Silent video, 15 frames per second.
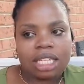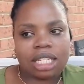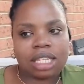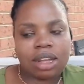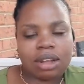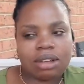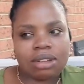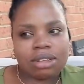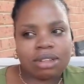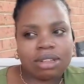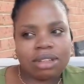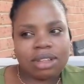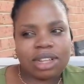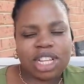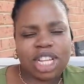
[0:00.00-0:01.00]
So,
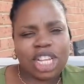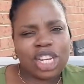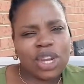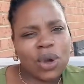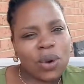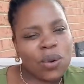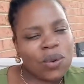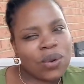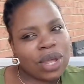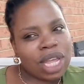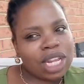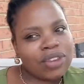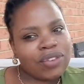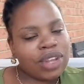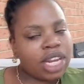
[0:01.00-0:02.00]
no,
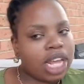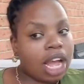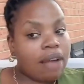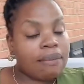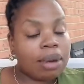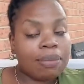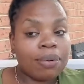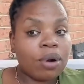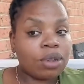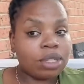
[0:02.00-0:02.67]
it really, I'm a